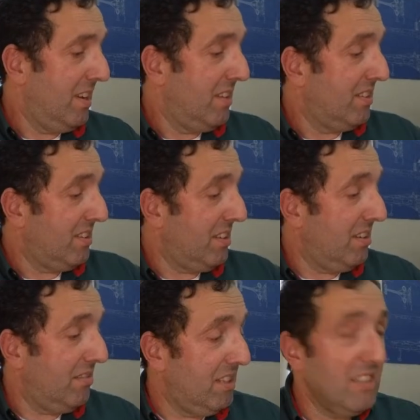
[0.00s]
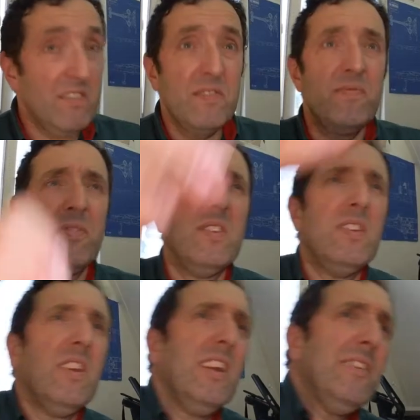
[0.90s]
So
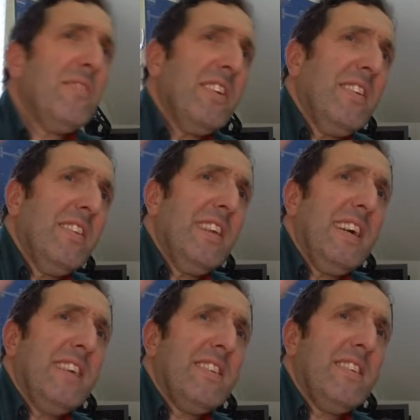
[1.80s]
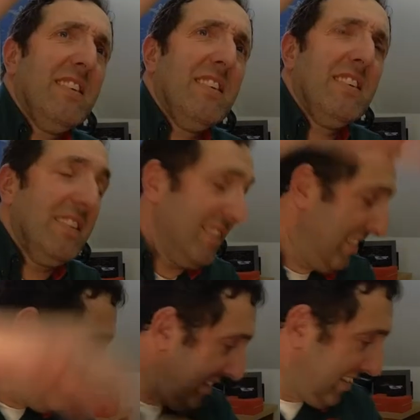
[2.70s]
loved that.
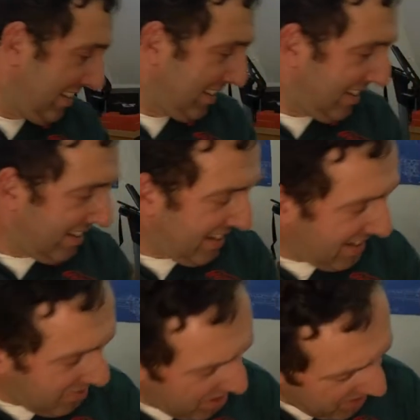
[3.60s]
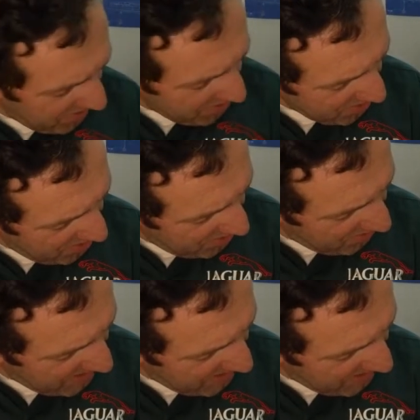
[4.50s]
One of the screws of